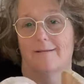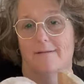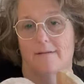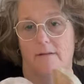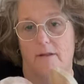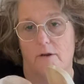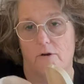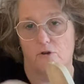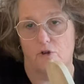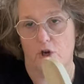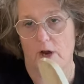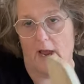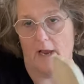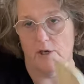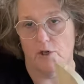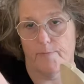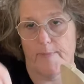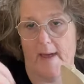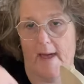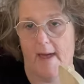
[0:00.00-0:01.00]
little
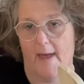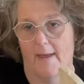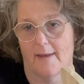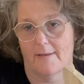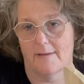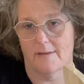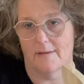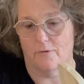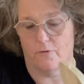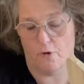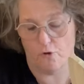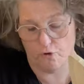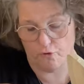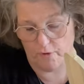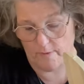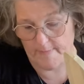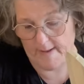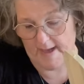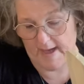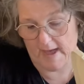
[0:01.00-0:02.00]
trash bags, grocery
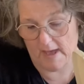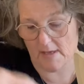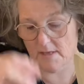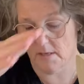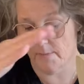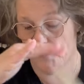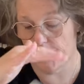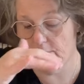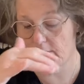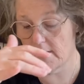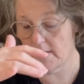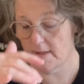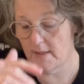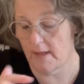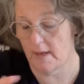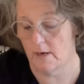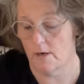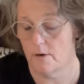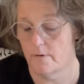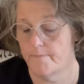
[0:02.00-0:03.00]
bags to put in
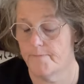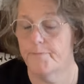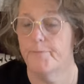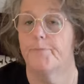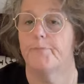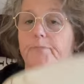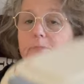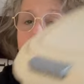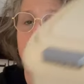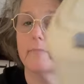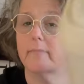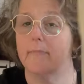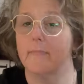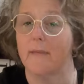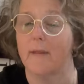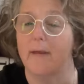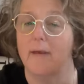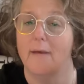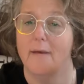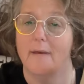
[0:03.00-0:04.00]
there.
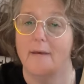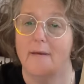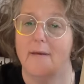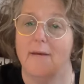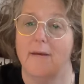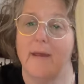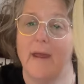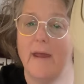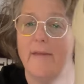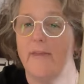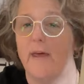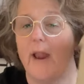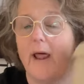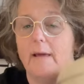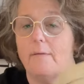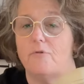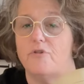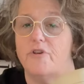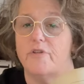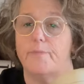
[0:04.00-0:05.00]
And then I
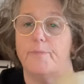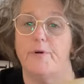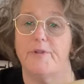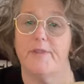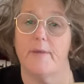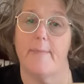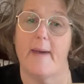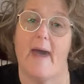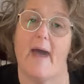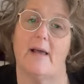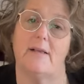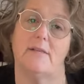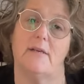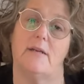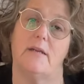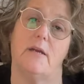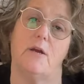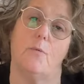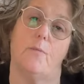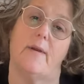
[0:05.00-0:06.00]
would just put the bags in
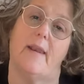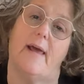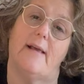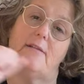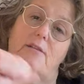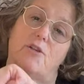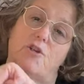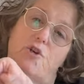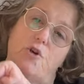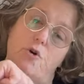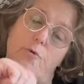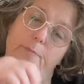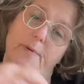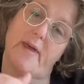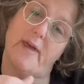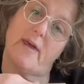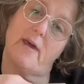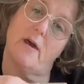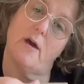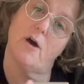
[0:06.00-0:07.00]
here. When I scoop,
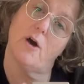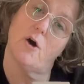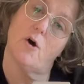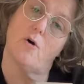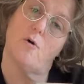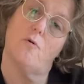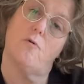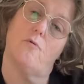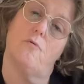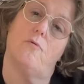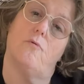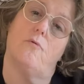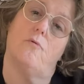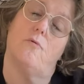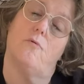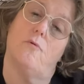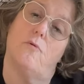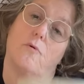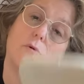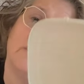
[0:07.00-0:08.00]
it can go
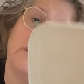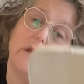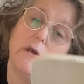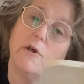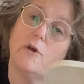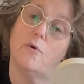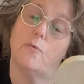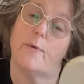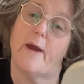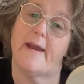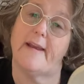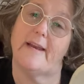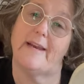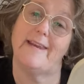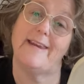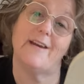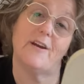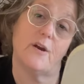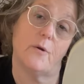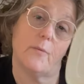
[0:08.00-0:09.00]
right in
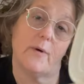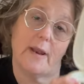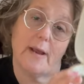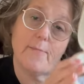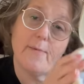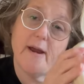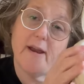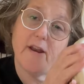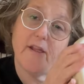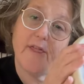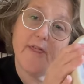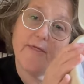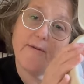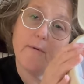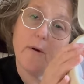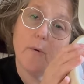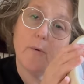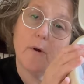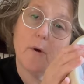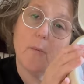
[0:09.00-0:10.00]
here when I'm ready to
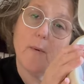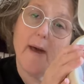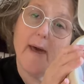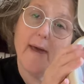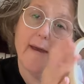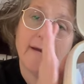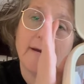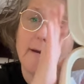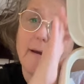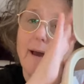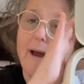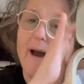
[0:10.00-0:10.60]
throw it away.